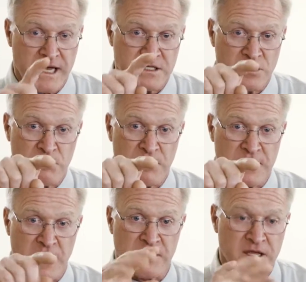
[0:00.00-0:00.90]
it has a little
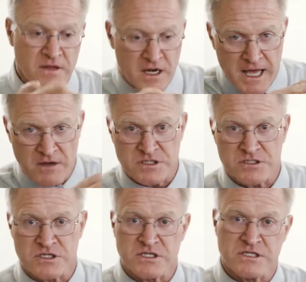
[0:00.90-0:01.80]
bend on the end that allows
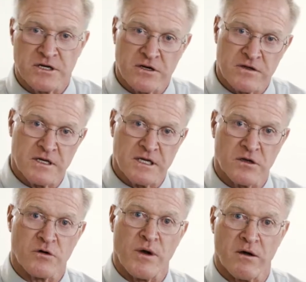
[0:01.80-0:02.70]
us to steer the
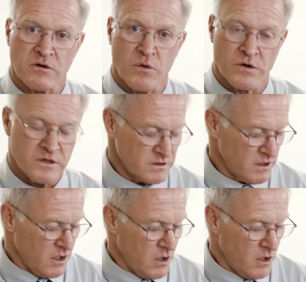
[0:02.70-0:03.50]
needle around corners.